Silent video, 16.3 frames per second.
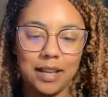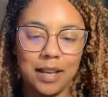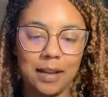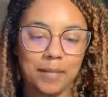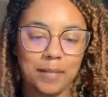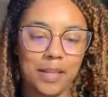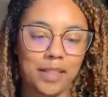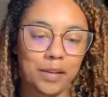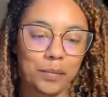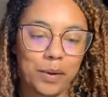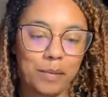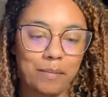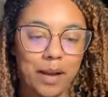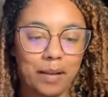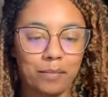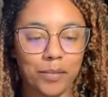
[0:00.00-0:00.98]
and then we
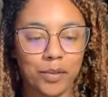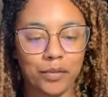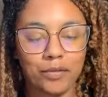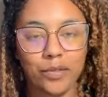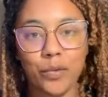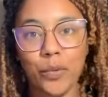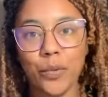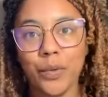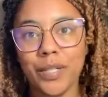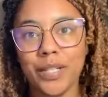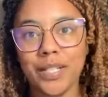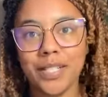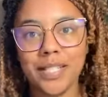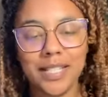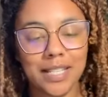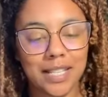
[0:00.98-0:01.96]
might move
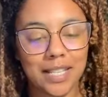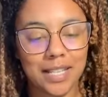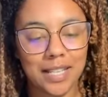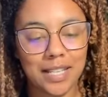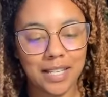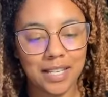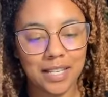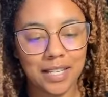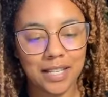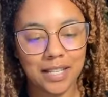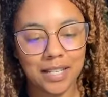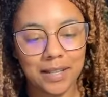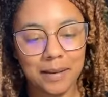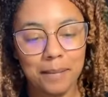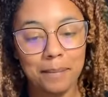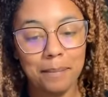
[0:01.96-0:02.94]
towards the
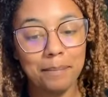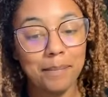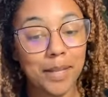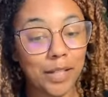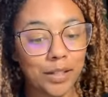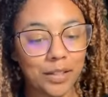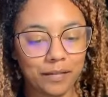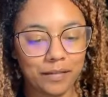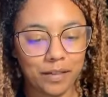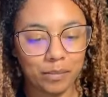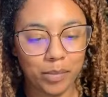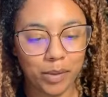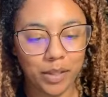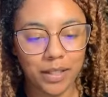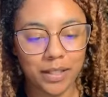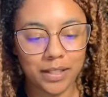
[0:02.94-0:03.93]
middle of the
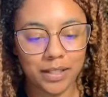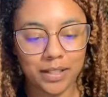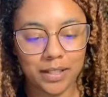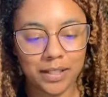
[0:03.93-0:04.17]
book.